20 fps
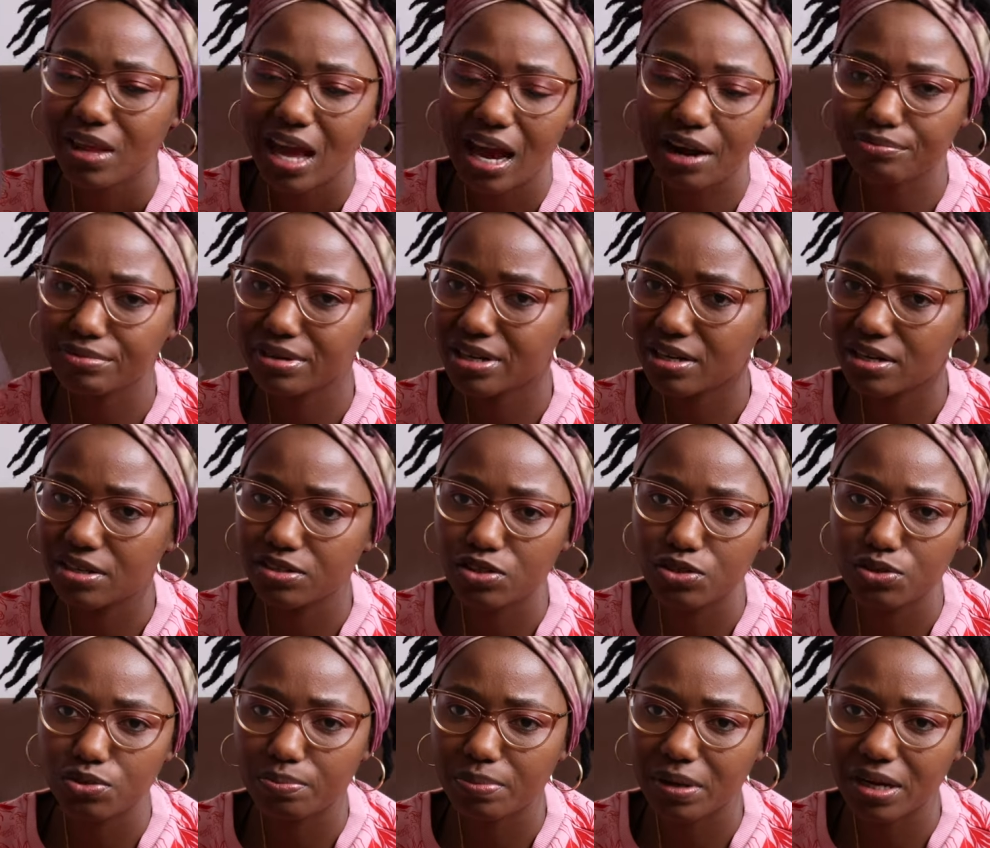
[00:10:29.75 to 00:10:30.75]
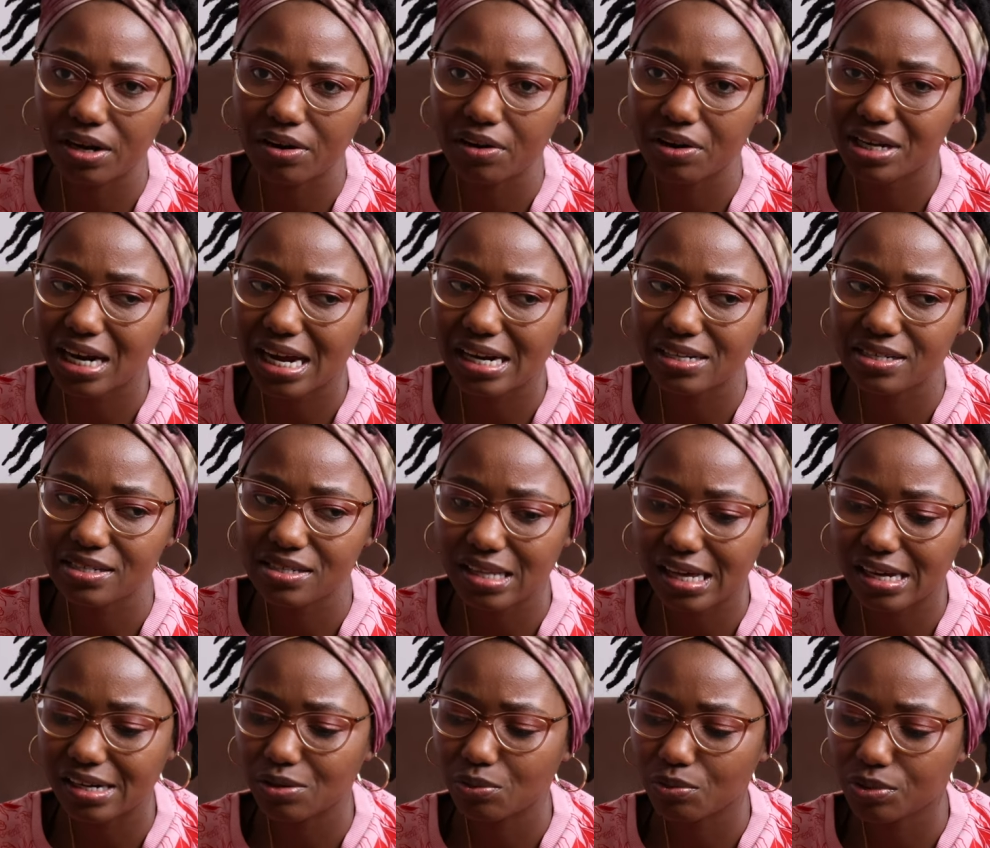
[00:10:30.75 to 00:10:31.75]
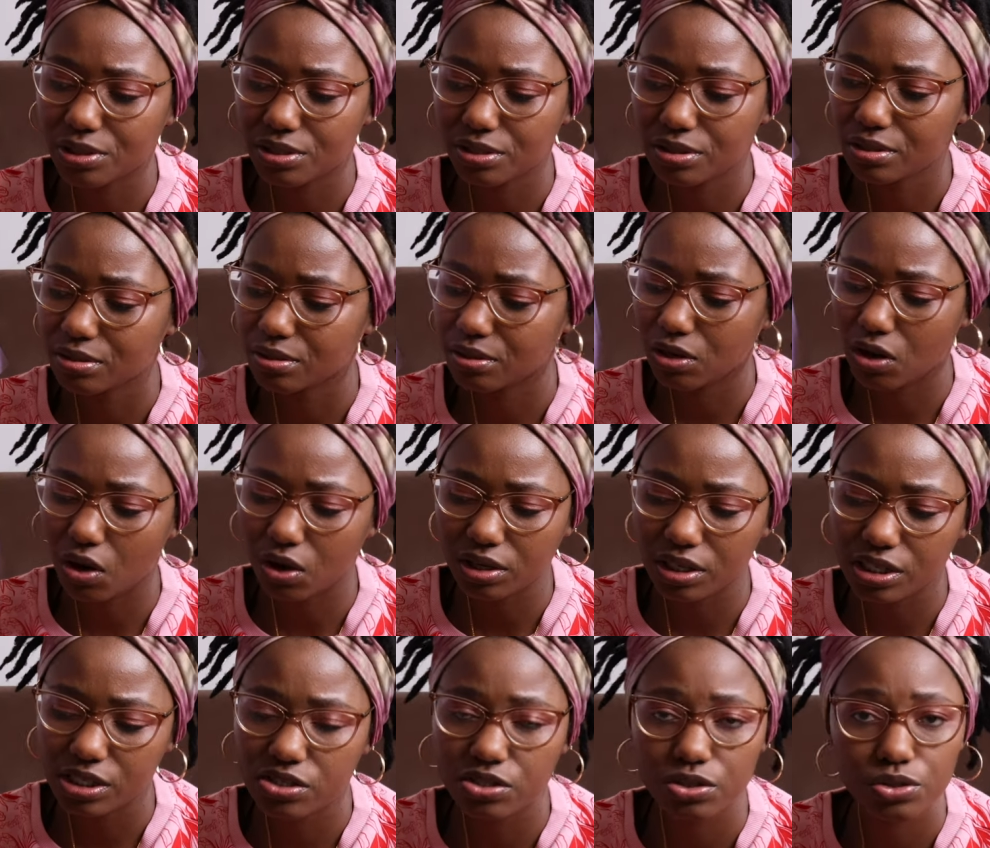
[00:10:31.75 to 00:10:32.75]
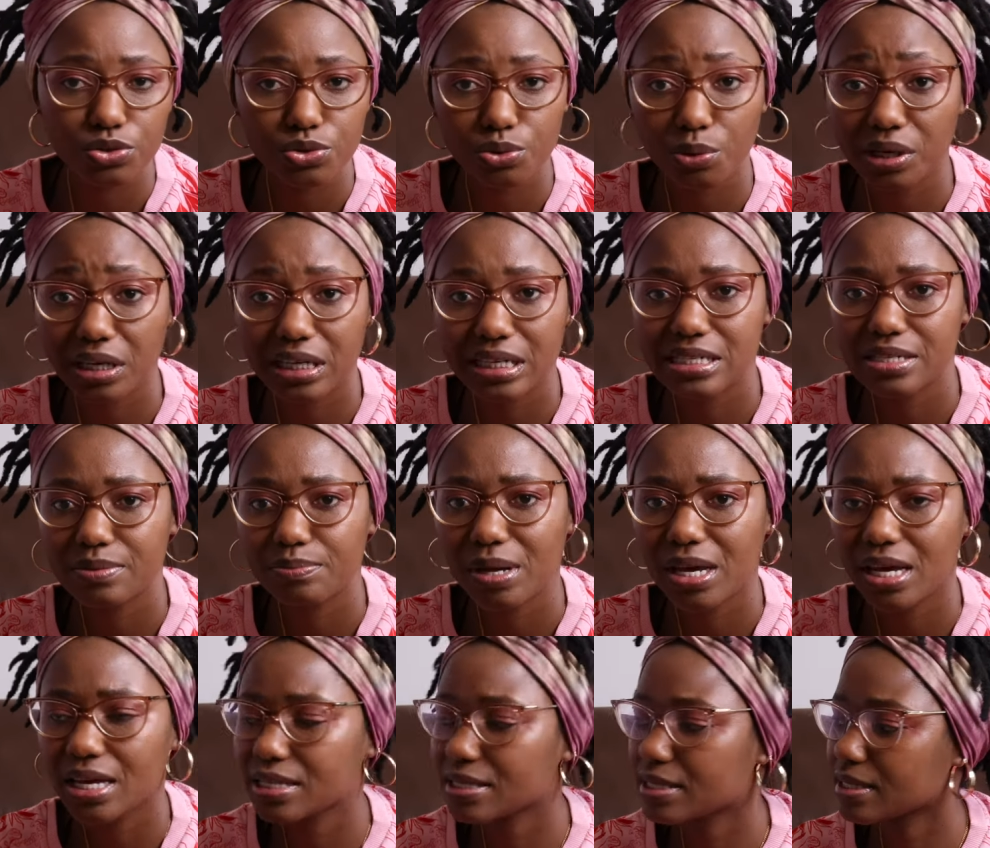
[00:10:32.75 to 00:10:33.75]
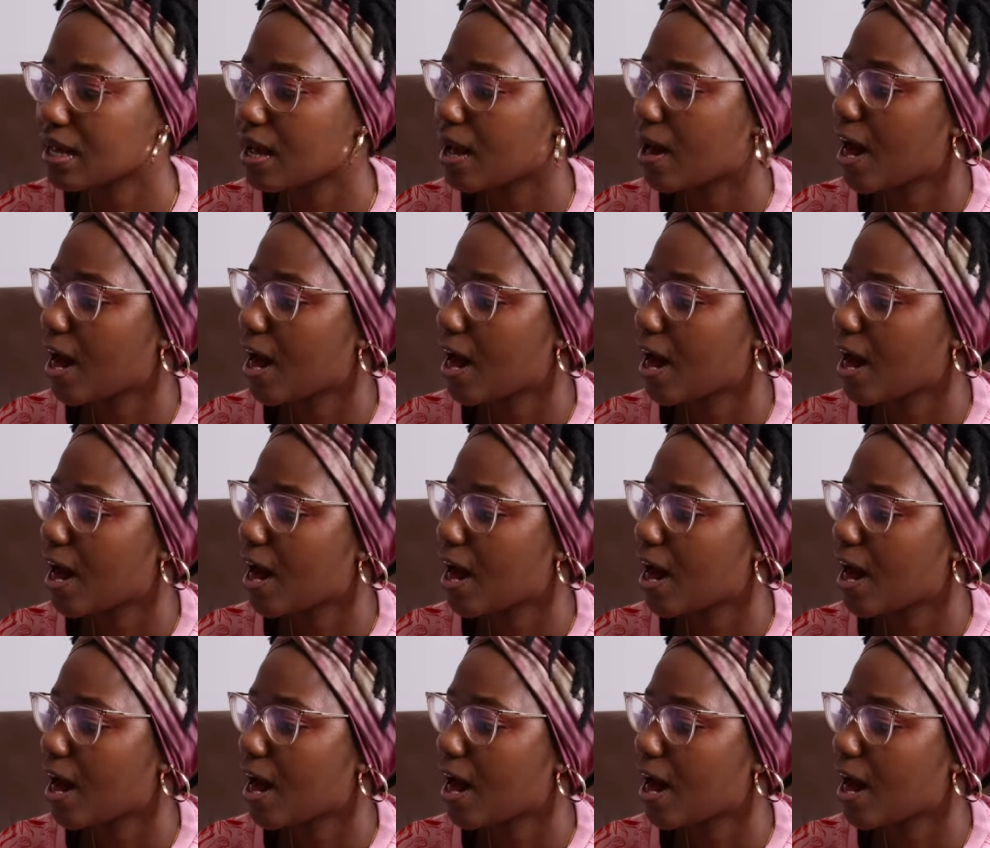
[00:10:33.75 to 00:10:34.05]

I really need to do better at understanding what longlist and shortlist means.